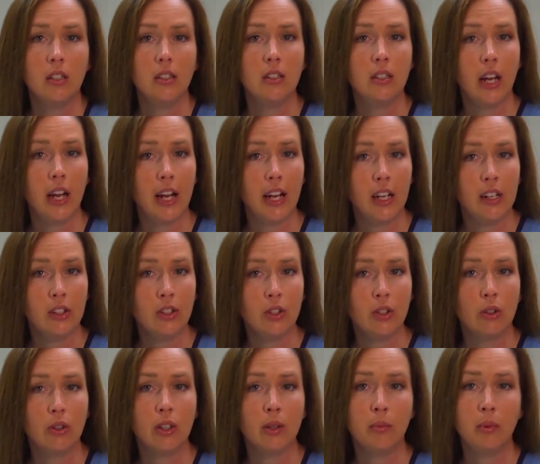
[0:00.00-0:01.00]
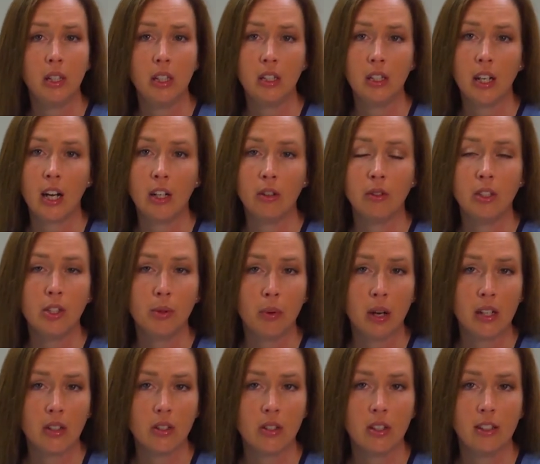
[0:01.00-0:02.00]
dazed or being
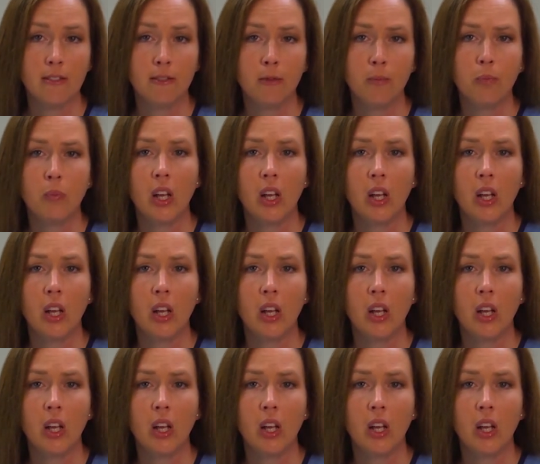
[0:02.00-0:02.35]
non-responsive,